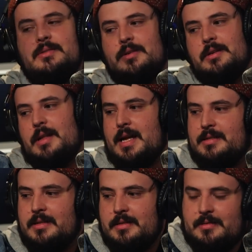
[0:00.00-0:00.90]
What a
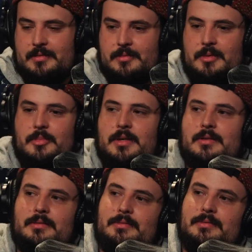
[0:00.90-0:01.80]
classic. Are you
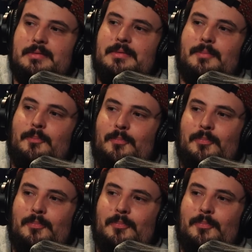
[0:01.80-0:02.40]
bro? Are you Paul